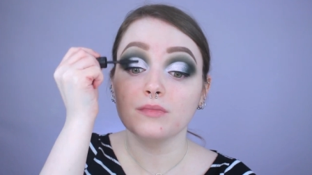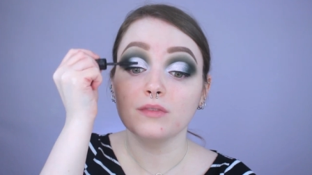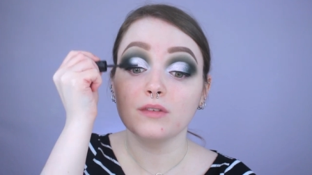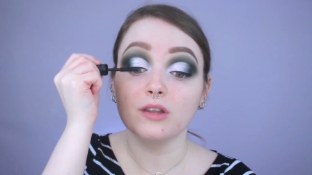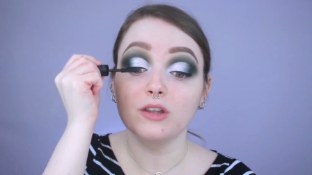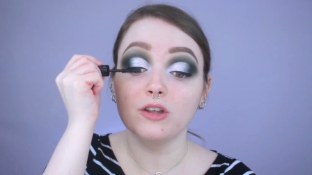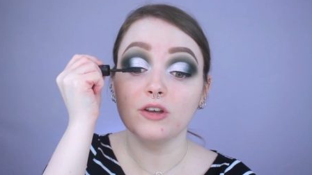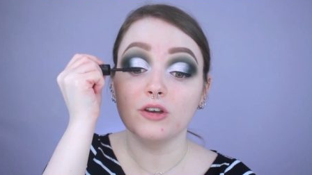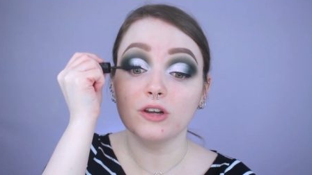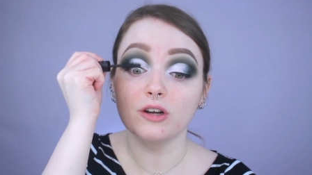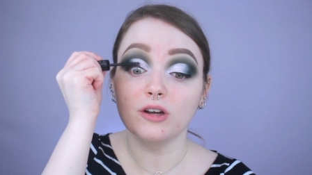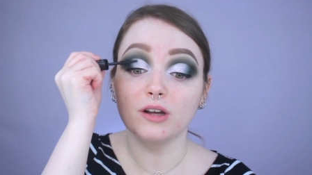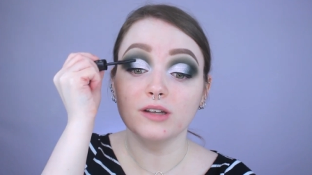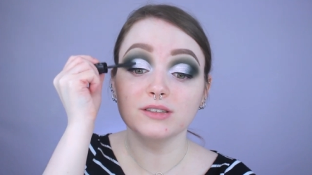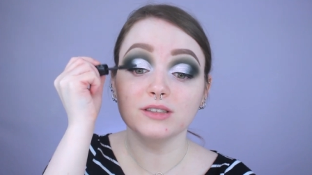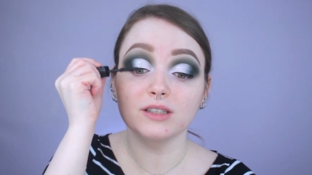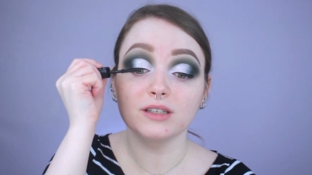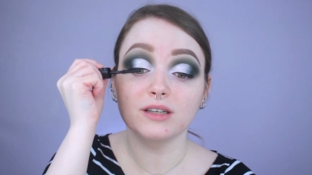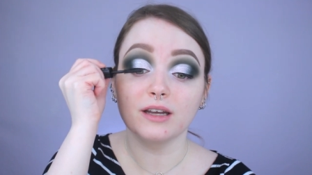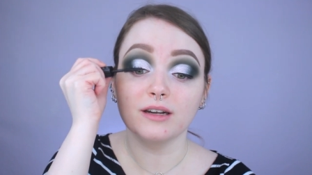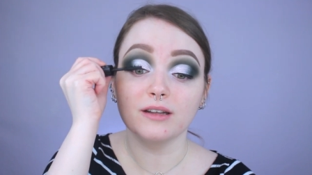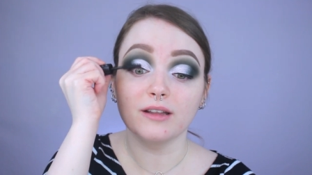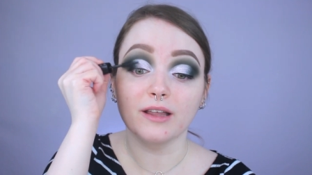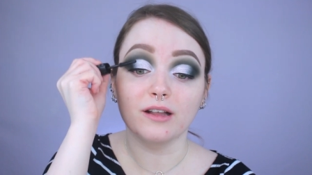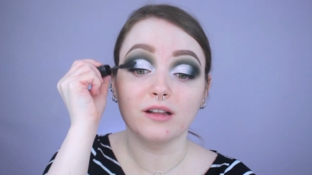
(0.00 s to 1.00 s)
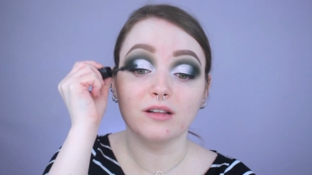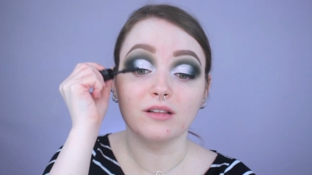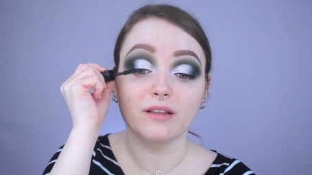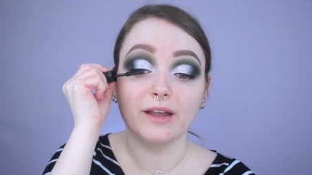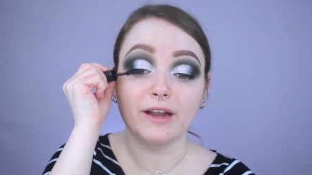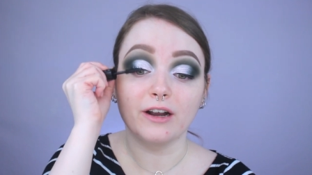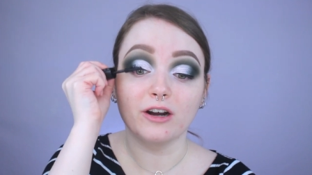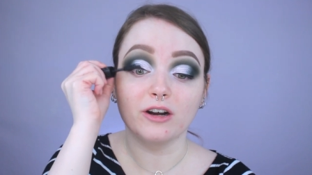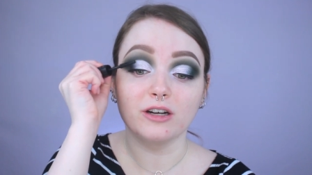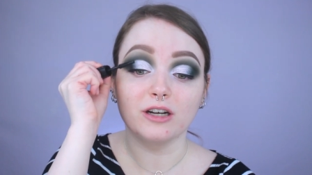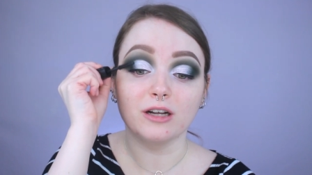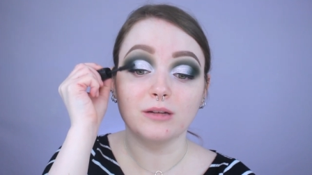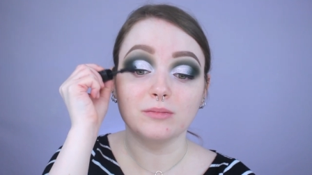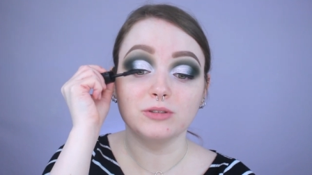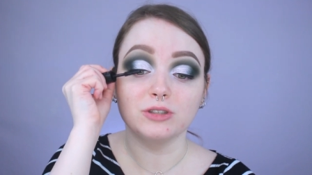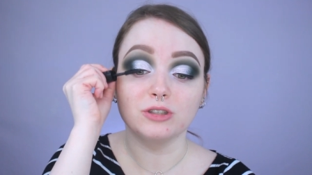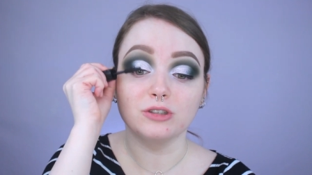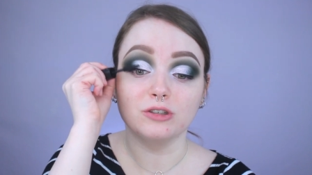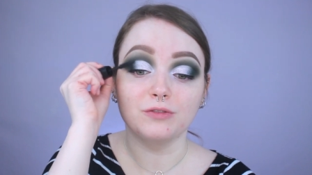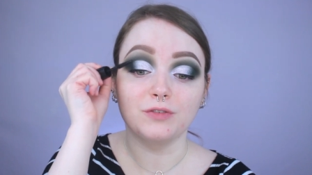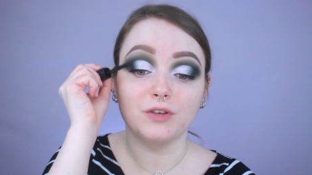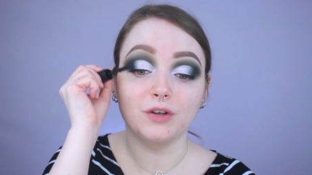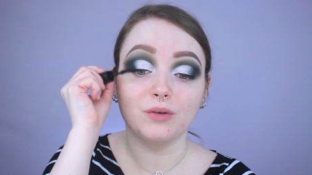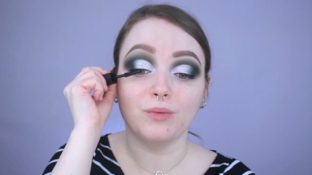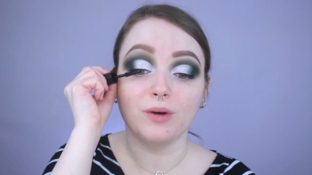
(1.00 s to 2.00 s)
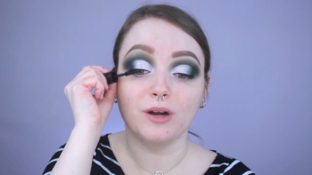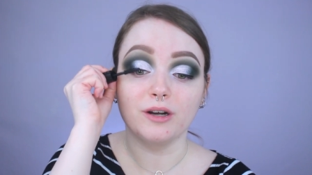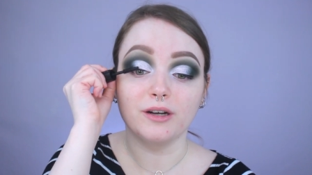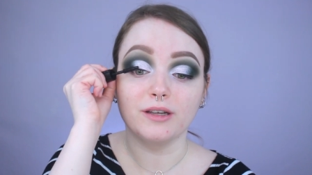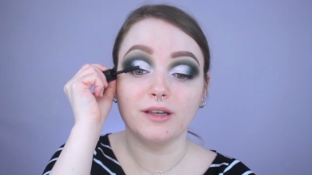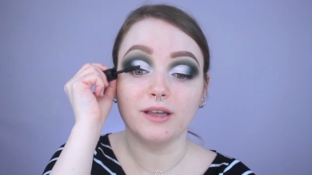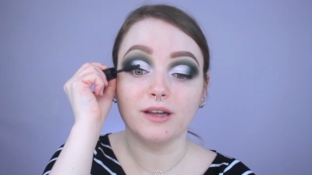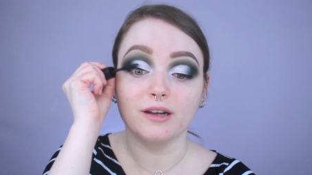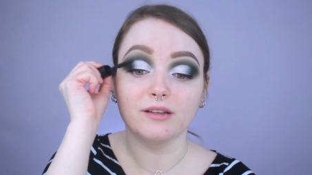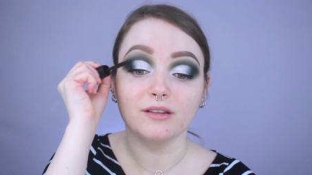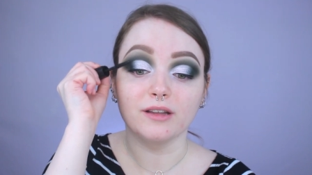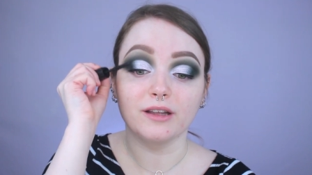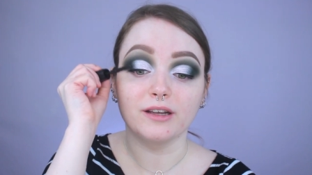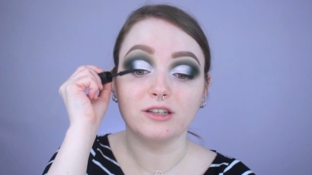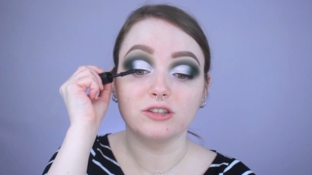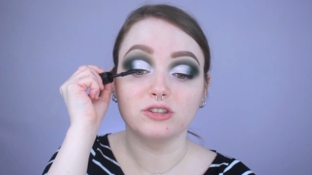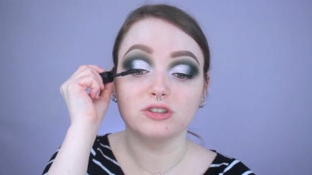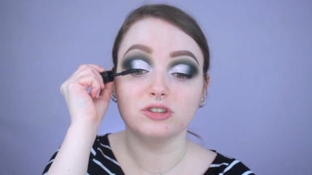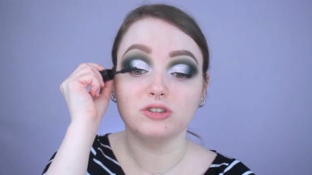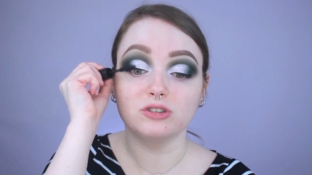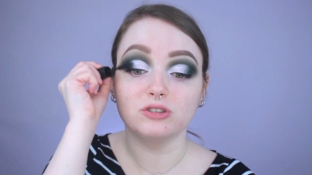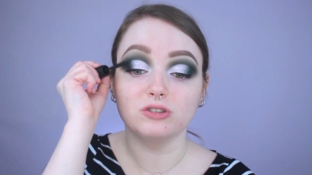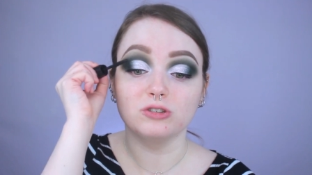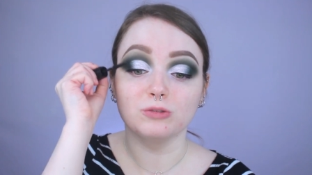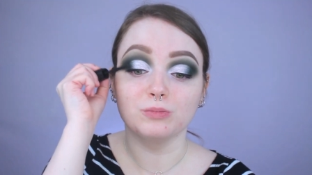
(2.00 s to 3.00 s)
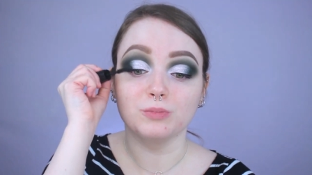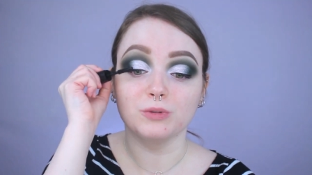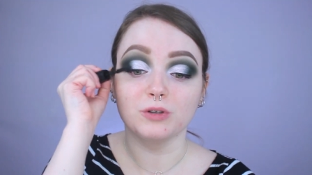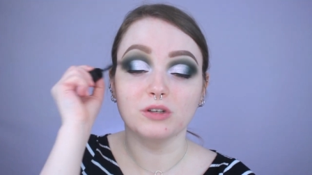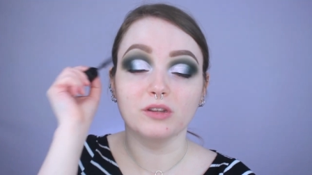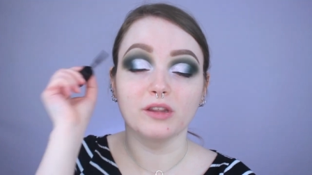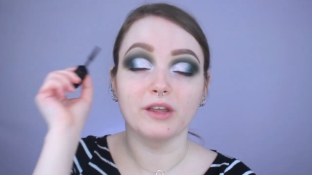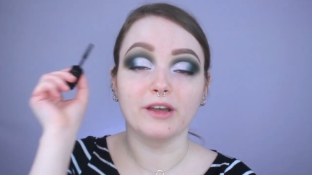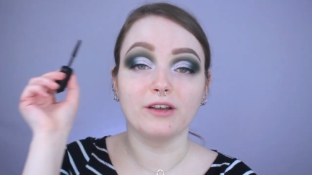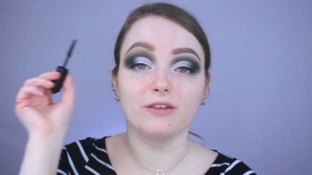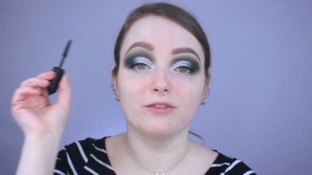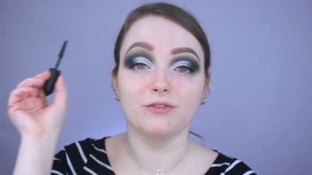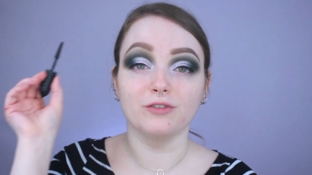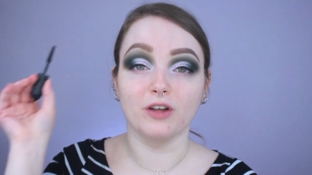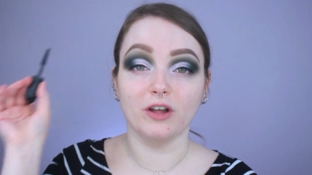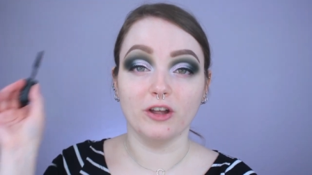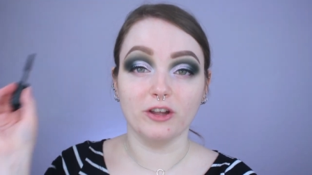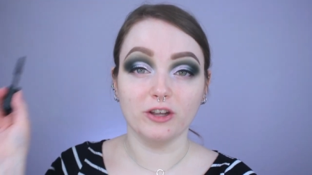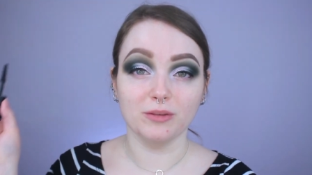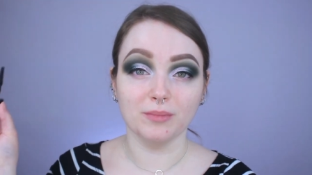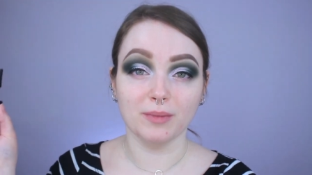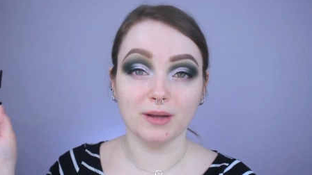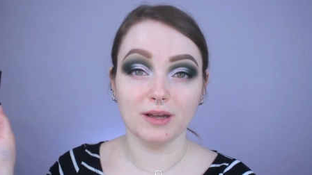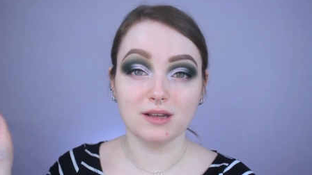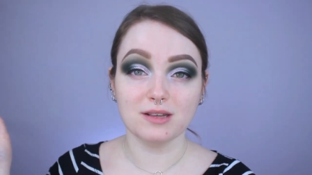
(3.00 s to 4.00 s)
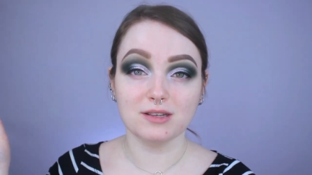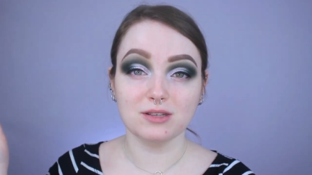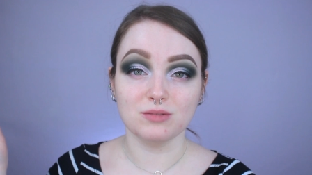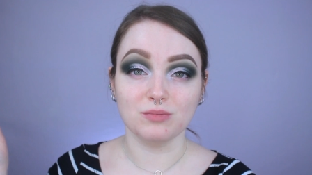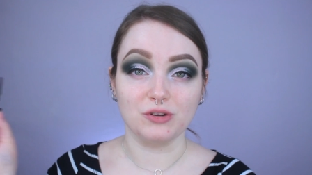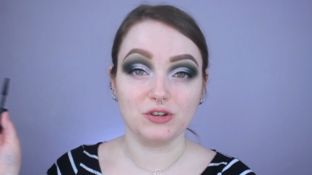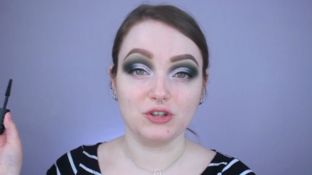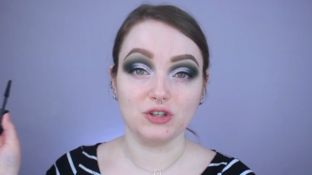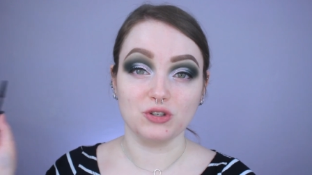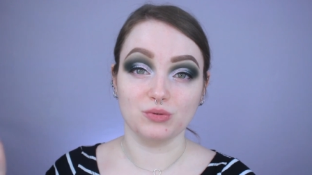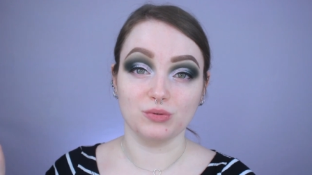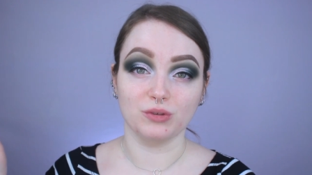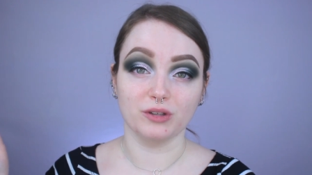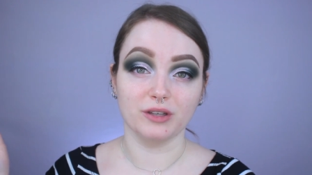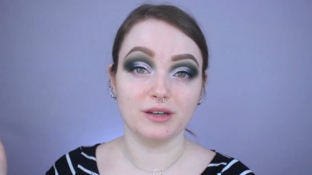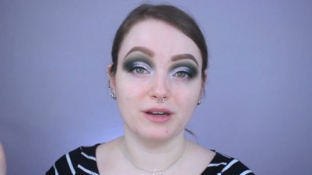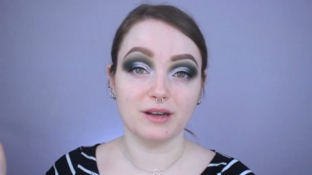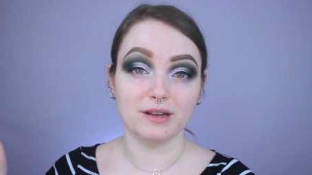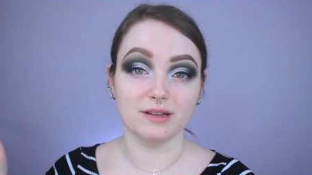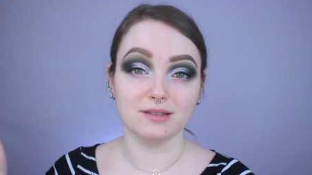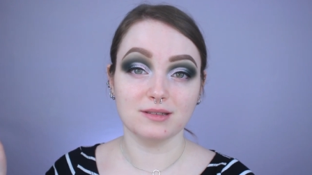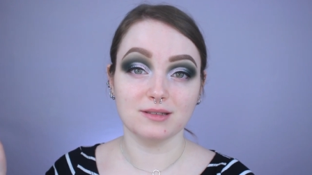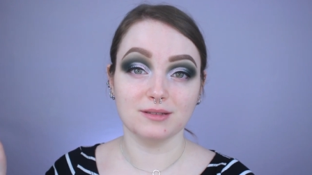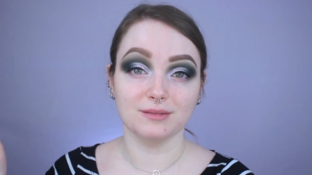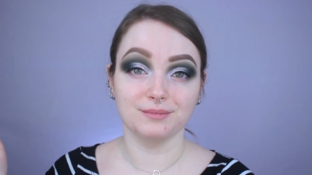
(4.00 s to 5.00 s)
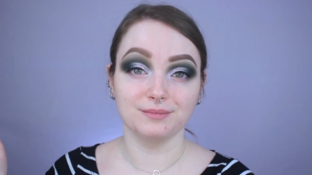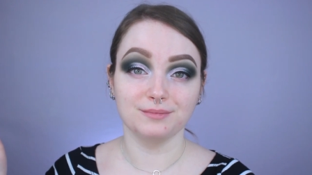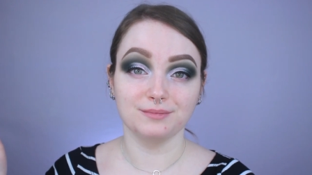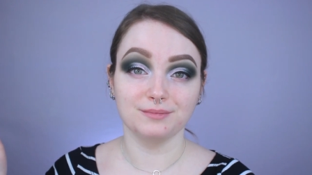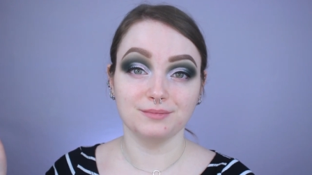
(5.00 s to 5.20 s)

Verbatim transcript: You can also kind of like layer it up too if you want to get it like super like volumized, which is really nice.